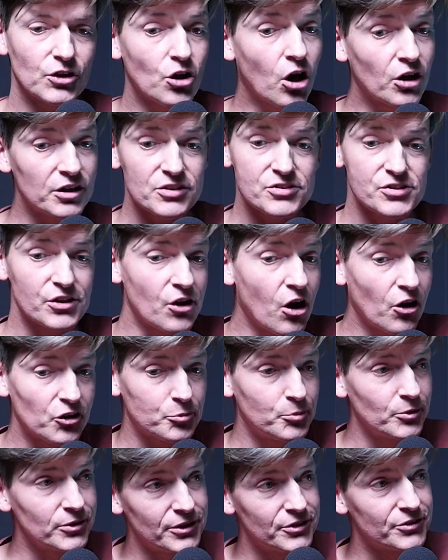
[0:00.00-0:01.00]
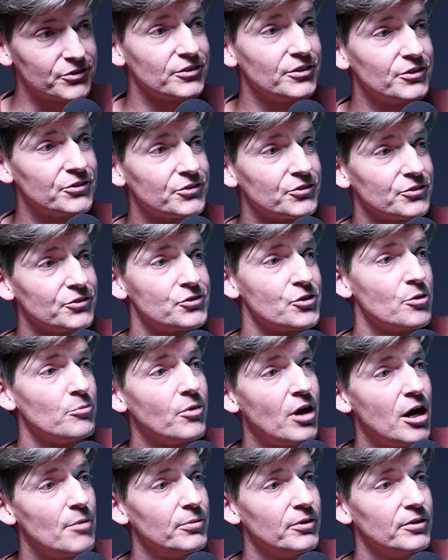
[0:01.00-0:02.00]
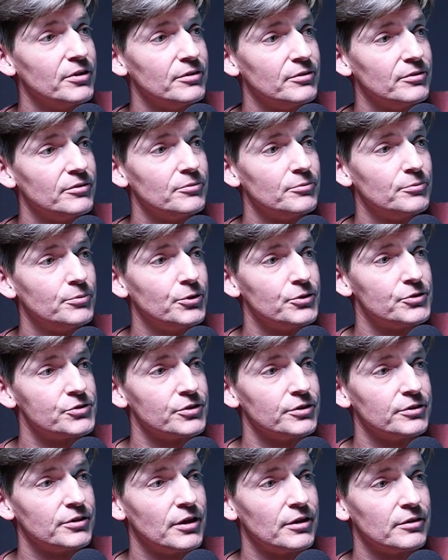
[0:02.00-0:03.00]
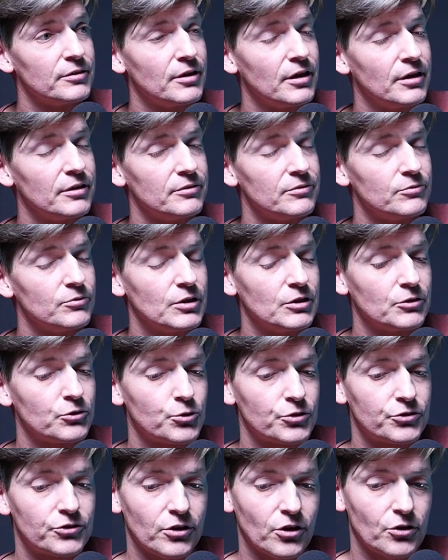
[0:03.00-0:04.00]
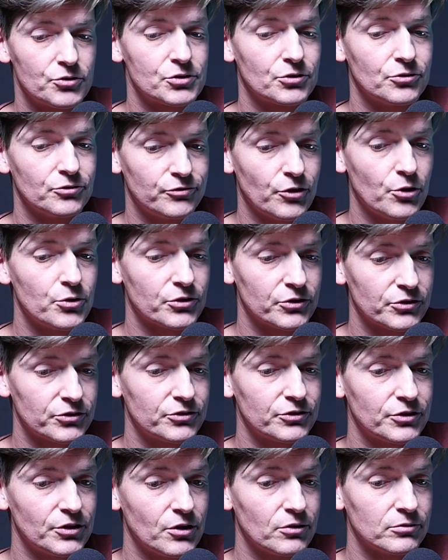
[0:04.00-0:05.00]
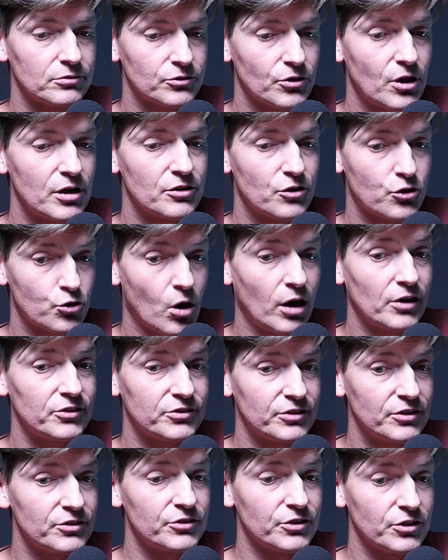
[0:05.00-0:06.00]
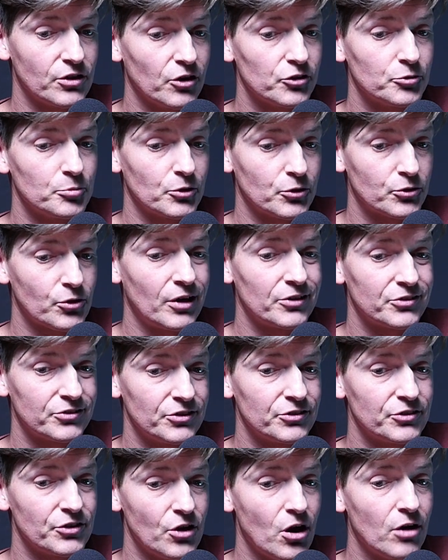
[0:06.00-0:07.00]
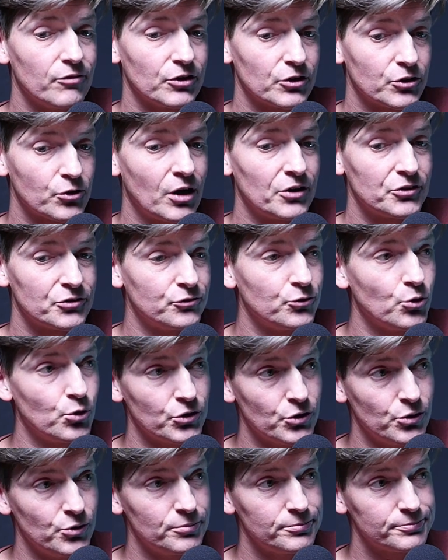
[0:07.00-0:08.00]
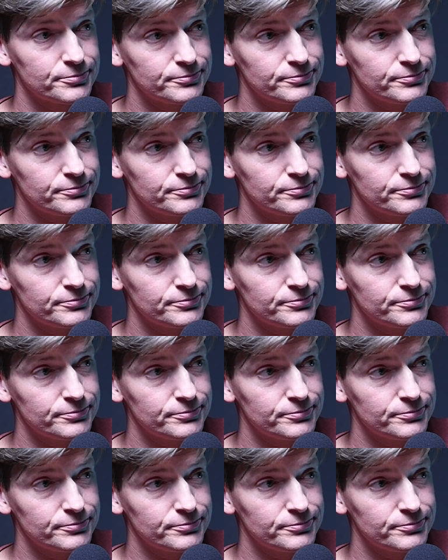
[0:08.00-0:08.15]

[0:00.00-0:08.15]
God is the gospel, as, as sort of John Piper yeah, yeah, yeah. puts it, and, and in Christological focus, you know, Christ is the gospel, Christ is the offer, Christ for mm-hmm. you.